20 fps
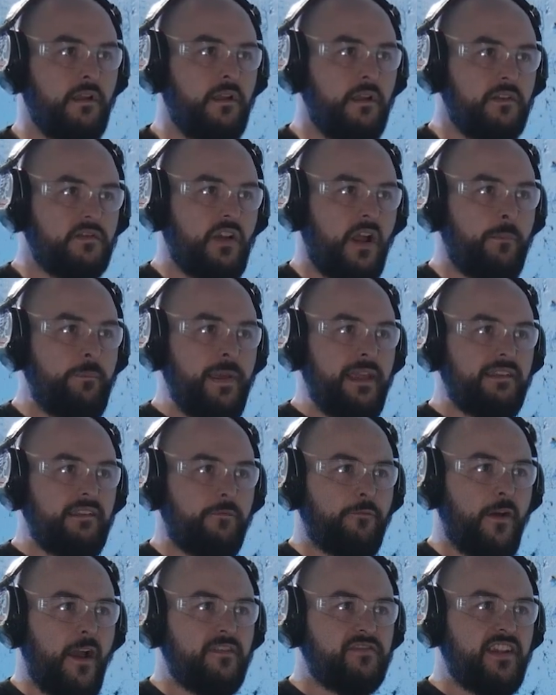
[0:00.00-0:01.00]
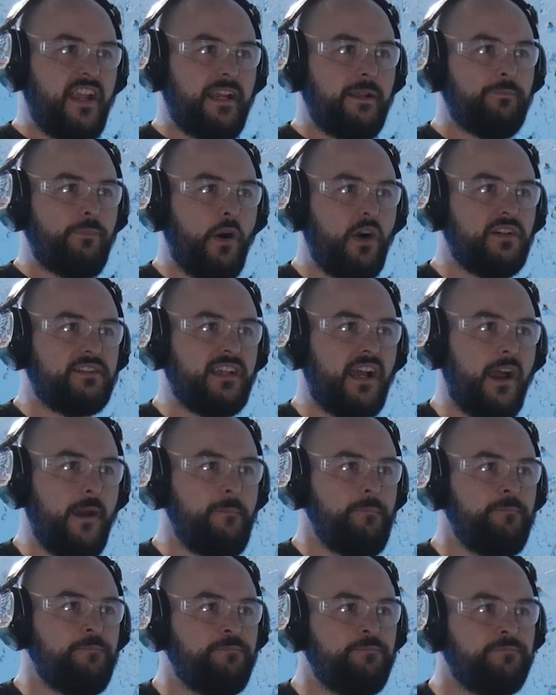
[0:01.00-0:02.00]
So I beat the 5-second par
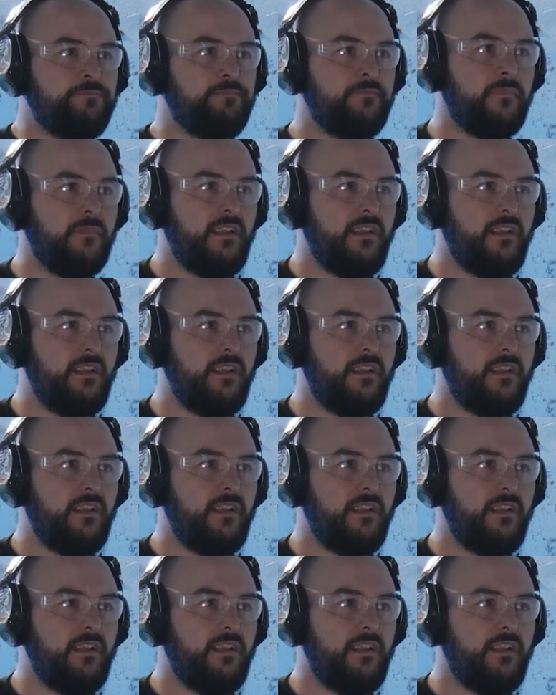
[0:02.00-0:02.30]
time.